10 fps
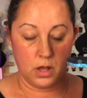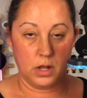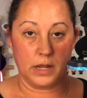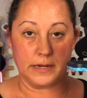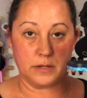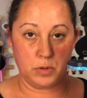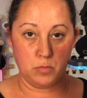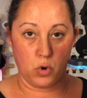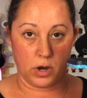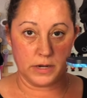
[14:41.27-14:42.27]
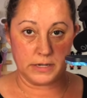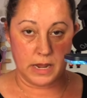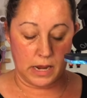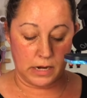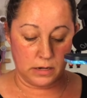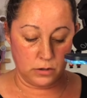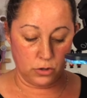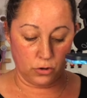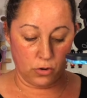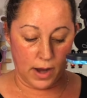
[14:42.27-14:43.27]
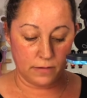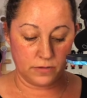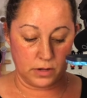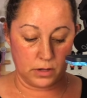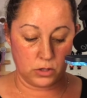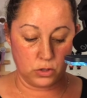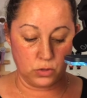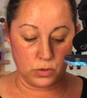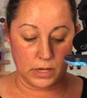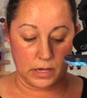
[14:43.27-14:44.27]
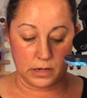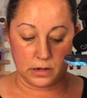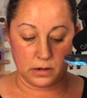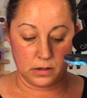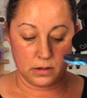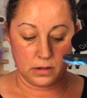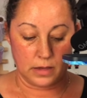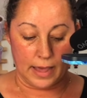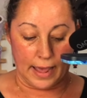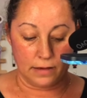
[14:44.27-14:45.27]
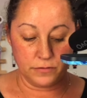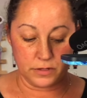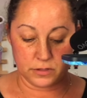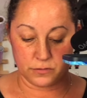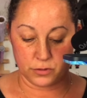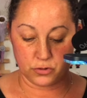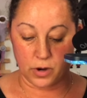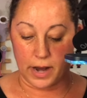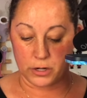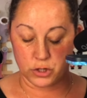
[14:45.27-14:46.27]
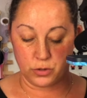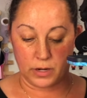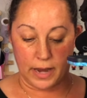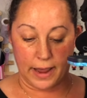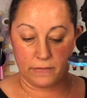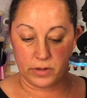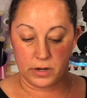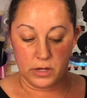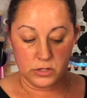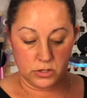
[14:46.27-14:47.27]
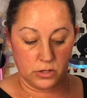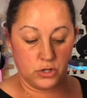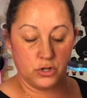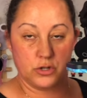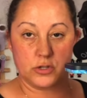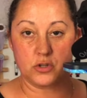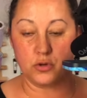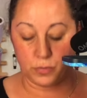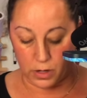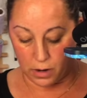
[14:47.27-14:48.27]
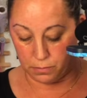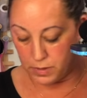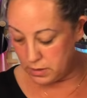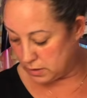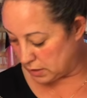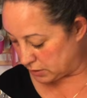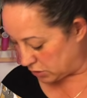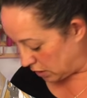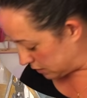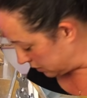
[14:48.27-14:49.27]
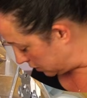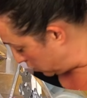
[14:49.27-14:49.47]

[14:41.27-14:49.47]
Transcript: like to be more contained in your crafting, you can have this for trash. You can have it so that you're just scooping up and tossing it